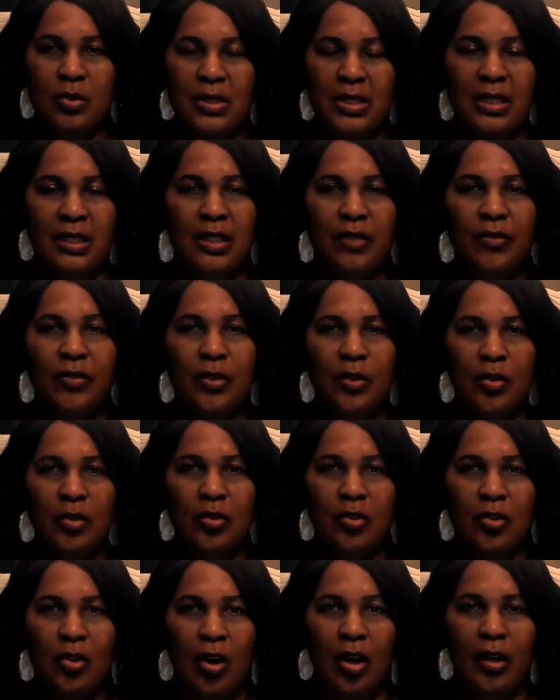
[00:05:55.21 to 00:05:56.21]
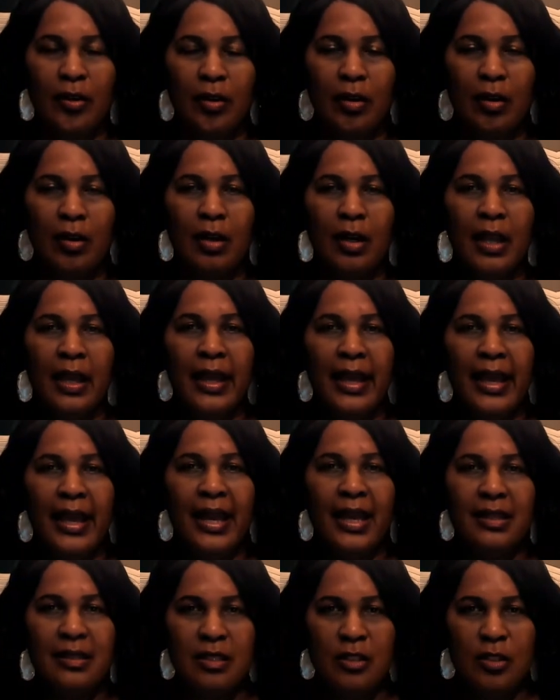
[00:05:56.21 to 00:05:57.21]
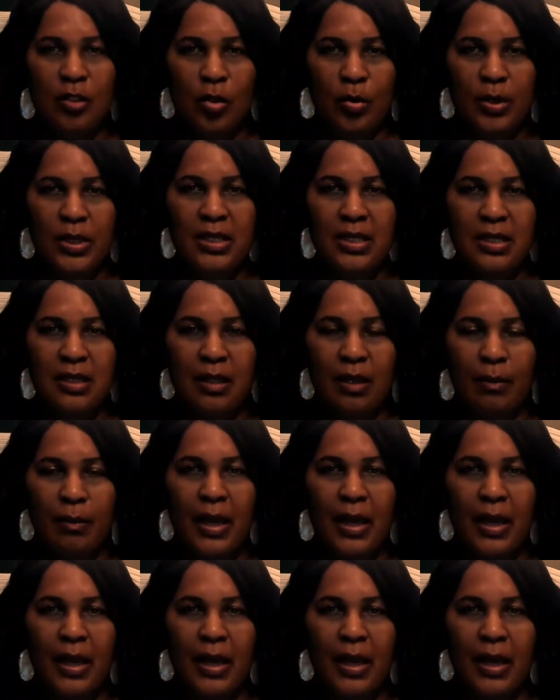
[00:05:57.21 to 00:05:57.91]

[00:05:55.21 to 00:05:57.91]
and even her daughter has noticed them.